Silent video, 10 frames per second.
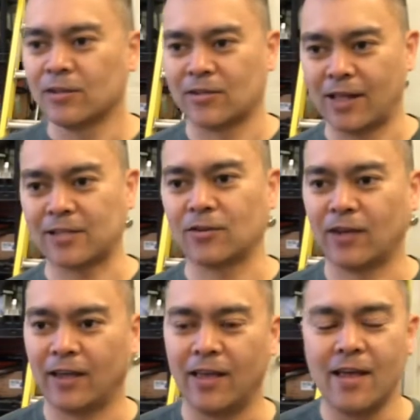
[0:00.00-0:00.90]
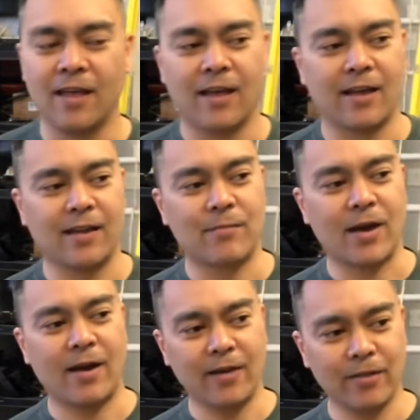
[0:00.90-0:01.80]
So that's okay. And in
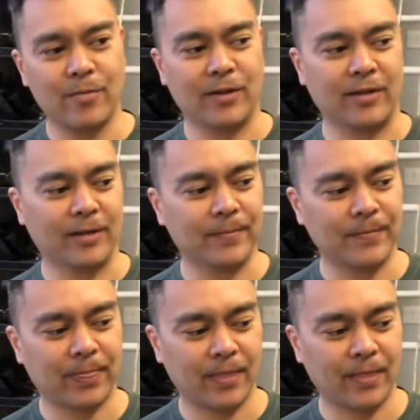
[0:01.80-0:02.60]
my other building,